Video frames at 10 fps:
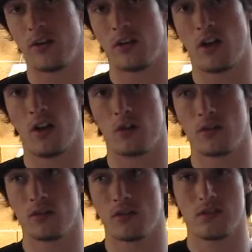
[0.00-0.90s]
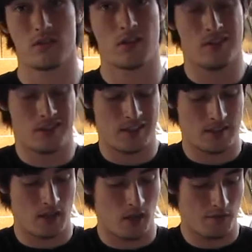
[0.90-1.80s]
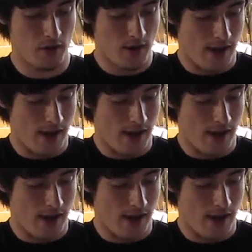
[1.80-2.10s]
her color consisted of.